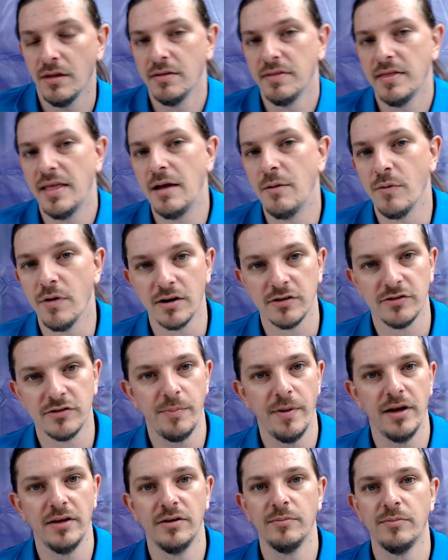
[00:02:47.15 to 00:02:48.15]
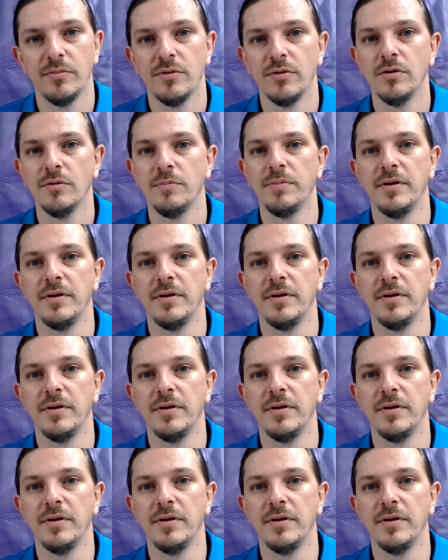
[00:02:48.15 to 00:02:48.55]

They were expendable,